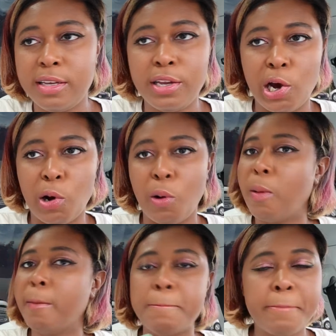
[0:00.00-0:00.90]
you know,
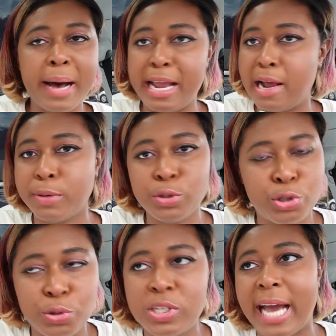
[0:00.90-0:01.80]
pineapple
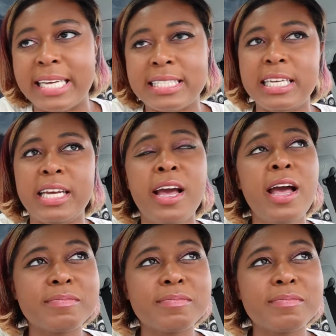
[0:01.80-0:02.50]
juice icy.